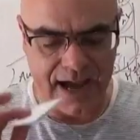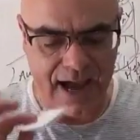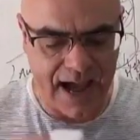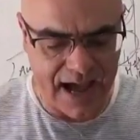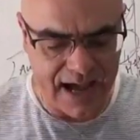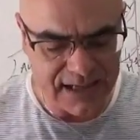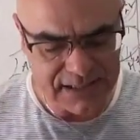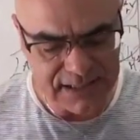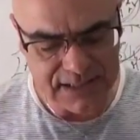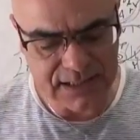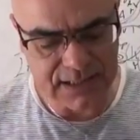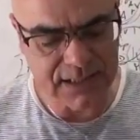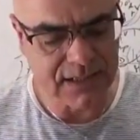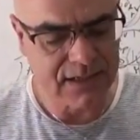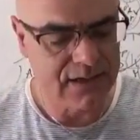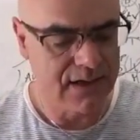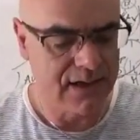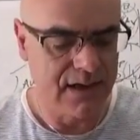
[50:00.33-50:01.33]
I ask,
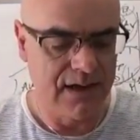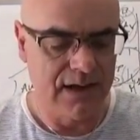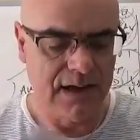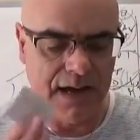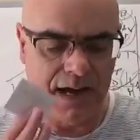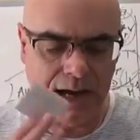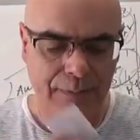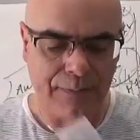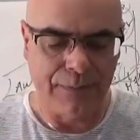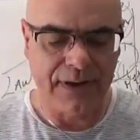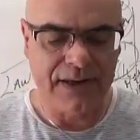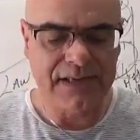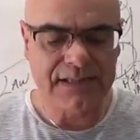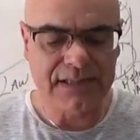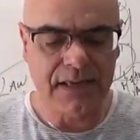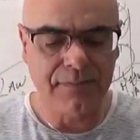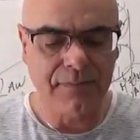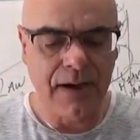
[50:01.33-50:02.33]
I
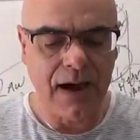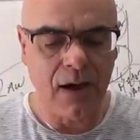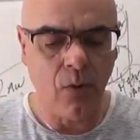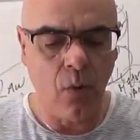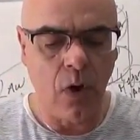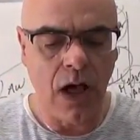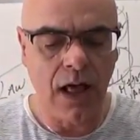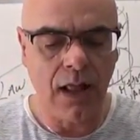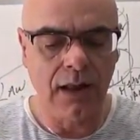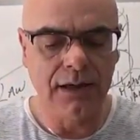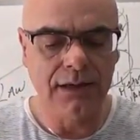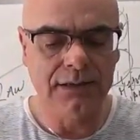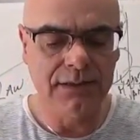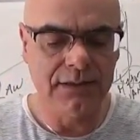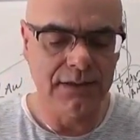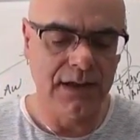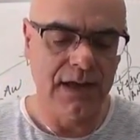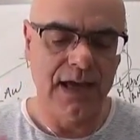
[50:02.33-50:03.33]
place in my
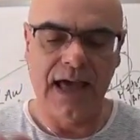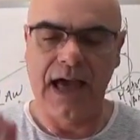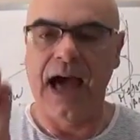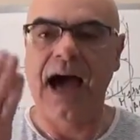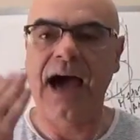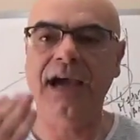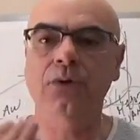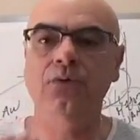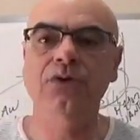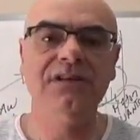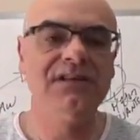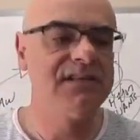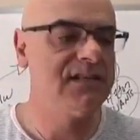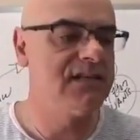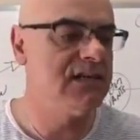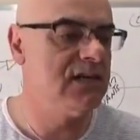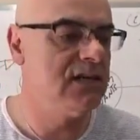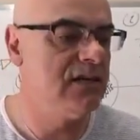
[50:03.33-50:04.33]
wallet, I
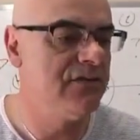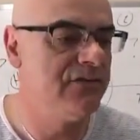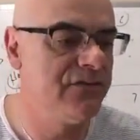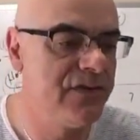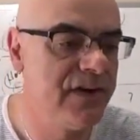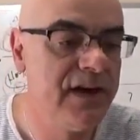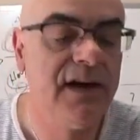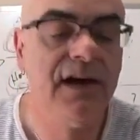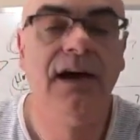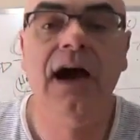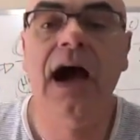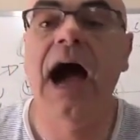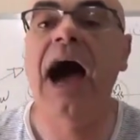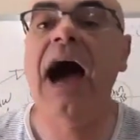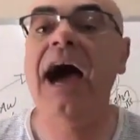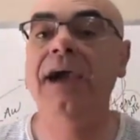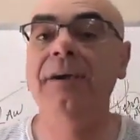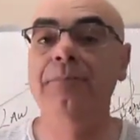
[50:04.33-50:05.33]
receive,
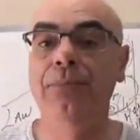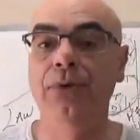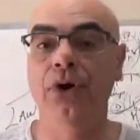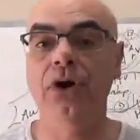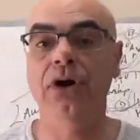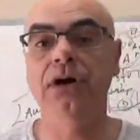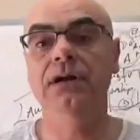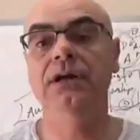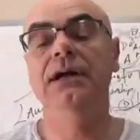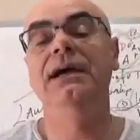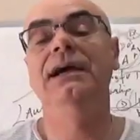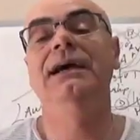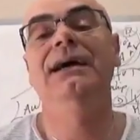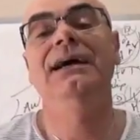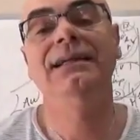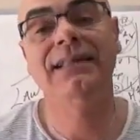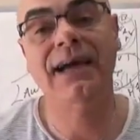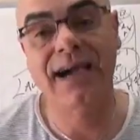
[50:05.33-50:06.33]
I burn,
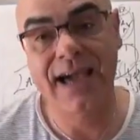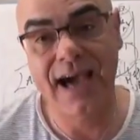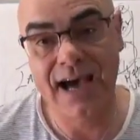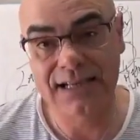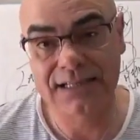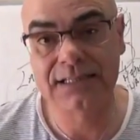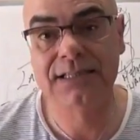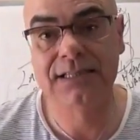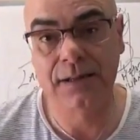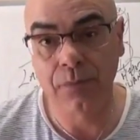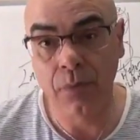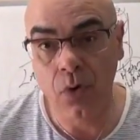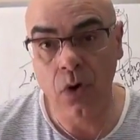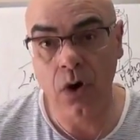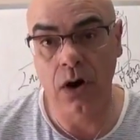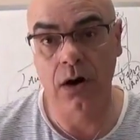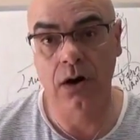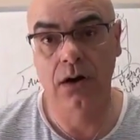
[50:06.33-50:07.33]
and I ask some
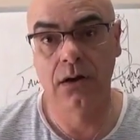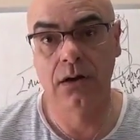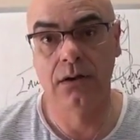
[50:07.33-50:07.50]
more.